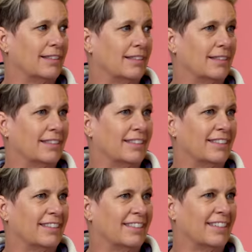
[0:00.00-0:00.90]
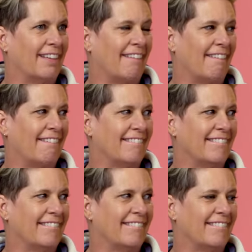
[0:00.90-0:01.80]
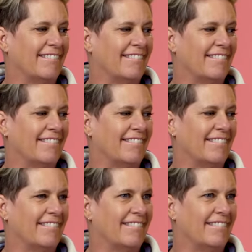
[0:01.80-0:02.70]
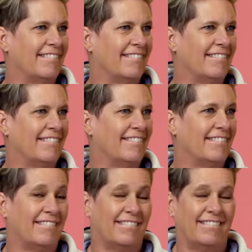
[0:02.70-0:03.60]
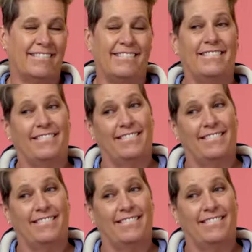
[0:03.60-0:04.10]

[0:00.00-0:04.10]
The person shown says nothing.